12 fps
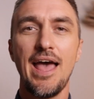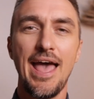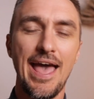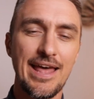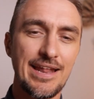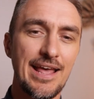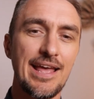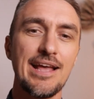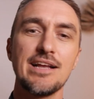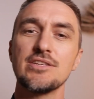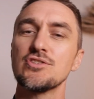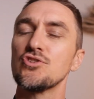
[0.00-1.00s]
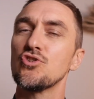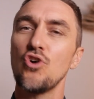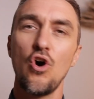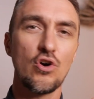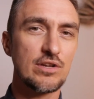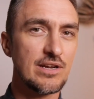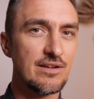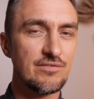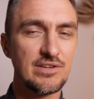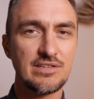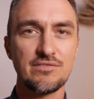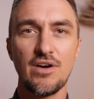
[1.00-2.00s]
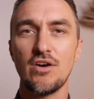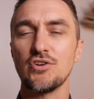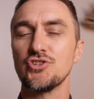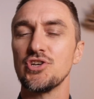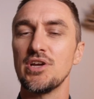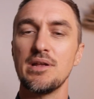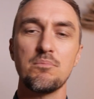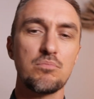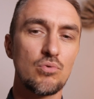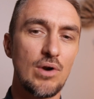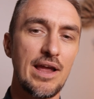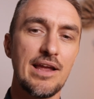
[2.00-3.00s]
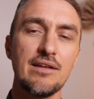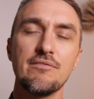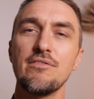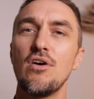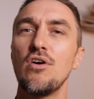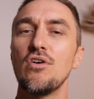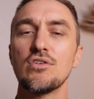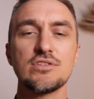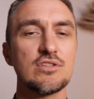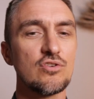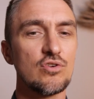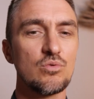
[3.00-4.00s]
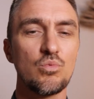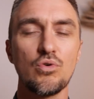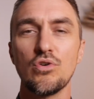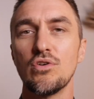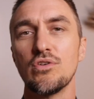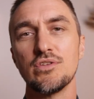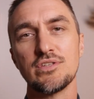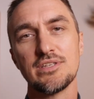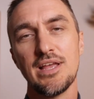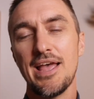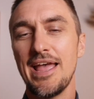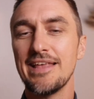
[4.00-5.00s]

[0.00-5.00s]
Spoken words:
headaches, cognitive dysfunction, brain fog, slurred words,